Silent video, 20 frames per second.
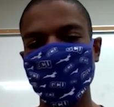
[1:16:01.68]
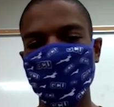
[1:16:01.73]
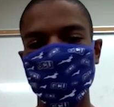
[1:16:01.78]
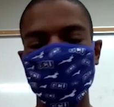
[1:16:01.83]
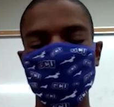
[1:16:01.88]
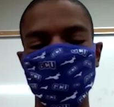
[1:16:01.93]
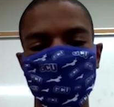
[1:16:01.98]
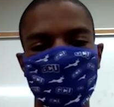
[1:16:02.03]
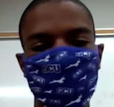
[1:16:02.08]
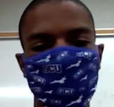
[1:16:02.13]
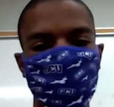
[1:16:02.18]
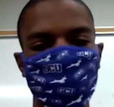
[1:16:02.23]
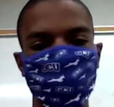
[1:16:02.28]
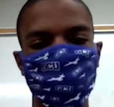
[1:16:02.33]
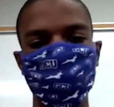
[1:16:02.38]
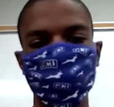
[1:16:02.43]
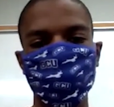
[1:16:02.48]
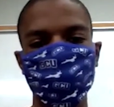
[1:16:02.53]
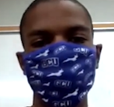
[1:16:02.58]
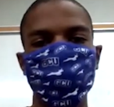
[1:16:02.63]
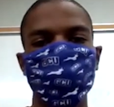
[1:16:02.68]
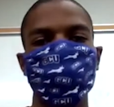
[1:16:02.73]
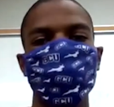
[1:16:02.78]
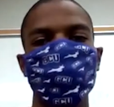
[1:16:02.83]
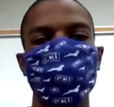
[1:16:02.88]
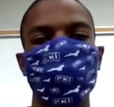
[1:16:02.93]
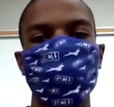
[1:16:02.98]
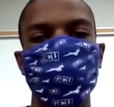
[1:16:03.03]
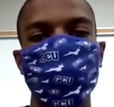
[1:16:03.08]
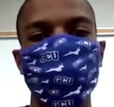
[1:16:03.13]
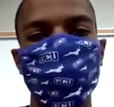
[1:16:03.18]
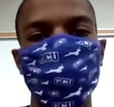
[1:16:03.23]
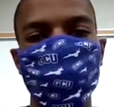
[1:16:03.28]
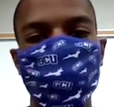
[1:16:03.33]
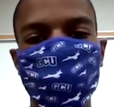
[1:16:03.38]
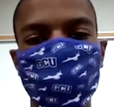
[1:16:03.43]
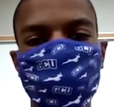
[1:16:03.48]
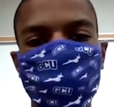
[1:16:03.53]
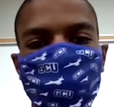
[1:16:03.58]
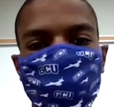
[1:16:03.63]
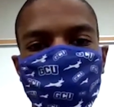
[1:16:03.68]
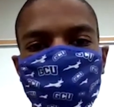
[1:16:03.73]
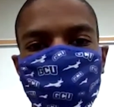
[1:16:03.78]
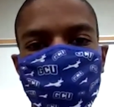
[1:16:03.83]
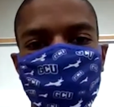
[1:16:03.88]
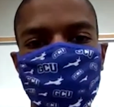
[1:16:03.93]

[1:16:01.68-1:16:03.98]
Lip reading: some stuff now I think about it, it's like that